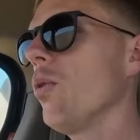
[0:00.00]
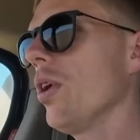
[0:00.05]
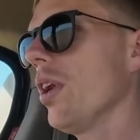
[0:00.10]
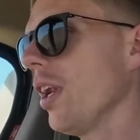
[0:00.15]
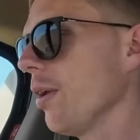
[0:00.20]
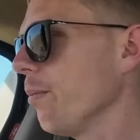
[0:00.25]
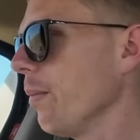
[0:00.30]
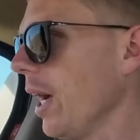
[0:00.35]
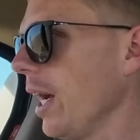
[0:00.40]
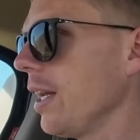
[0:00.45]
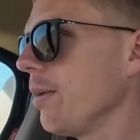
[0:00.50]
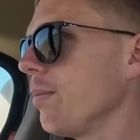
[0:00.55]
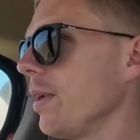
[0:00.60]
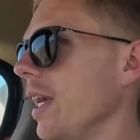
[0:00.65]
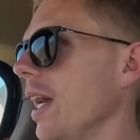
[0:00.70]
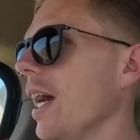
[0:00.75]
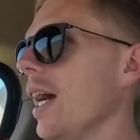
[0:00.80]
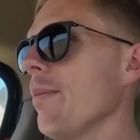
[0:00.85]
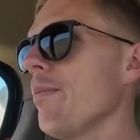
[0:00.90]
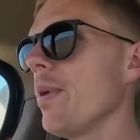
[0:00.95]
wouldn't have made me
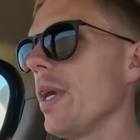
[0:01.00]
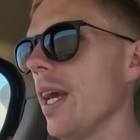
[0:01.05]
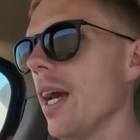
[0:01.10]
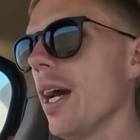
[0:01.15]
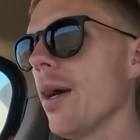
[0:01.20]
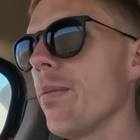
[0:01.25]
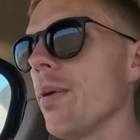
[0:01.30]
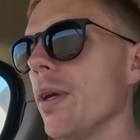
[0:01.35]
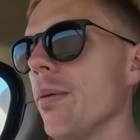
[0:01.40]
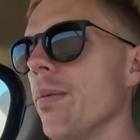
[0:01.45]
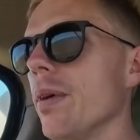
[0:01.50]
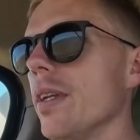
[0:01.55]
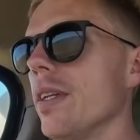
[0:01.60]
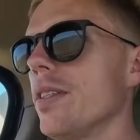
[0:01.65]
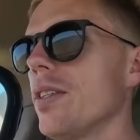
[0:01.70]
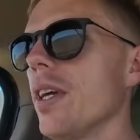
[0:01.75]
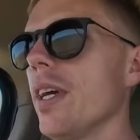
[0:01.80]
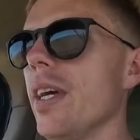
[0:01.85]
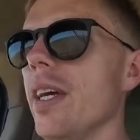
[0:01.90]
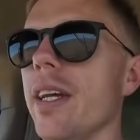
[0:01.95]
happy,
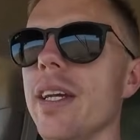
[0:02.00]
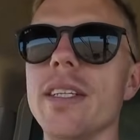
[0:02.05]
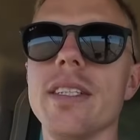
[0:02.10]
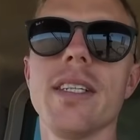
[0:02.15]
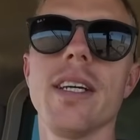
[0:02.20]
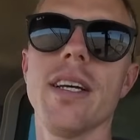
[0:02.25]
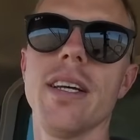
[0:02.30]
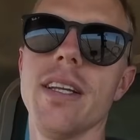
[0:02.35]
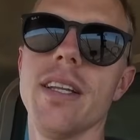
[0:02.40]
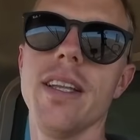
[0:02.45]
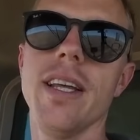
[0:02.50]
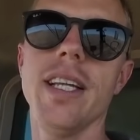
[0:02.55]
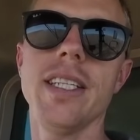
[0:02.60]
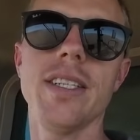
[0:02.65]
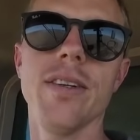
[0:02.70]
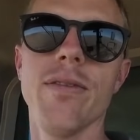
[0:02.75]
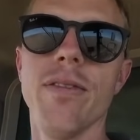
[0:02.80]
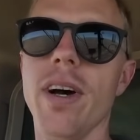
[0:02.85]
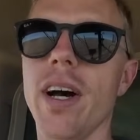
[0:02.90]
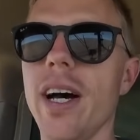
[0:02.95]
but geez, that's
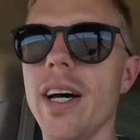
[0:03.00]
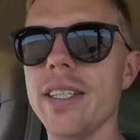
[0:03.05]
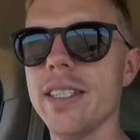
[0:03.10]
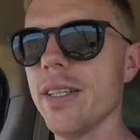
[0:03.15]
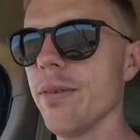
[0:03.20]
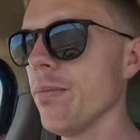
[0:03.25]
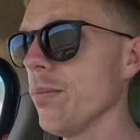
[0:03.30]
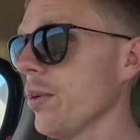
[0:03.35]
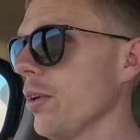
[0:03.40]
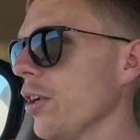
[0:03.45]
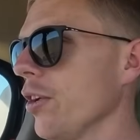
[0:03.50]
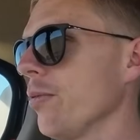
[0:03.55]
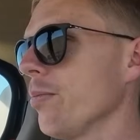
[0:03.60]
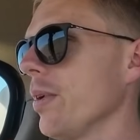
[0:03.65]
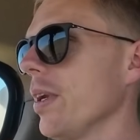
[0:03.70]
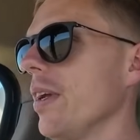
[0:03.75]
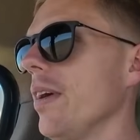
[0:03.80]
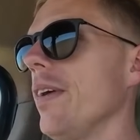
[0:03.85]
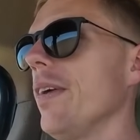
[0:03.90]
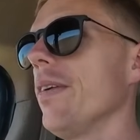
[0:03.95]
a vast
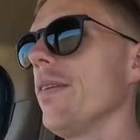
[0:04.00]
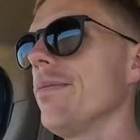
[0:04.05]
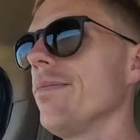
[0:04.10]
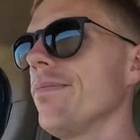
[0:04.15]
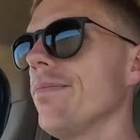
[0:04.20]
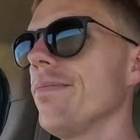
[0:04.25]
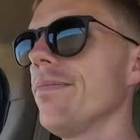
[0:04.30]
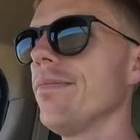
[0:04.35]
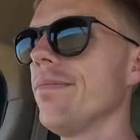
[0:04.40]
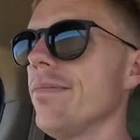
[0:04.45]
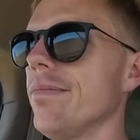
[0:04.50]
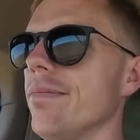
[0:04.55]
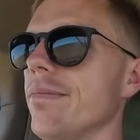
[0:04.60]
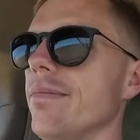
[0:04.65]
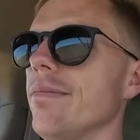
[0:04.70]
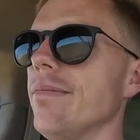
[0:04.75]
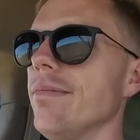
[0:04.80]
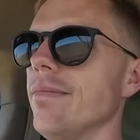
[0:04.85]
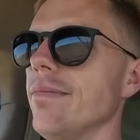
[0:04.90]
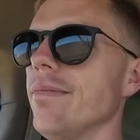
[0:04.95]
improvement on
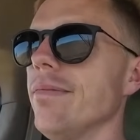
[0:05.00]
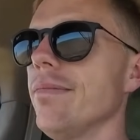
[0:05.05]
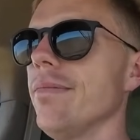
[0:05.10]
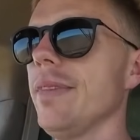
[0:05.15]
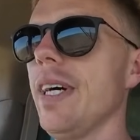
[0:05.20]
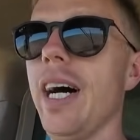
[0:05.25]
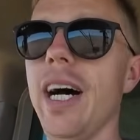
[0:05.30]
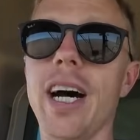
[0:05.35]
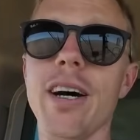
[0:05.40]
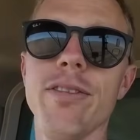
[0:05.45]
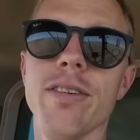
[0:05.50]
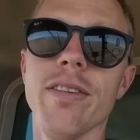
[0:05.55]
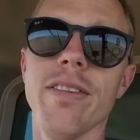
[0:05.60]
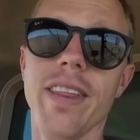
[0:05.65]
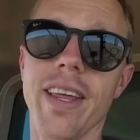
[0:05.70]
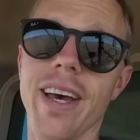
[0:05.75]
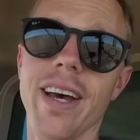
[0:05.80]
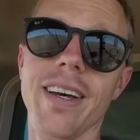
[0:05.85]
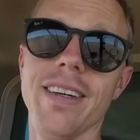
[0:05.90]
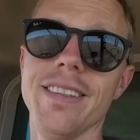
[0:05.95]
half of
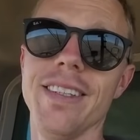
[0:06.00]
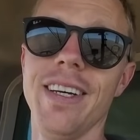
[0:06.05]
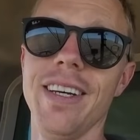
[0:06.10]
that.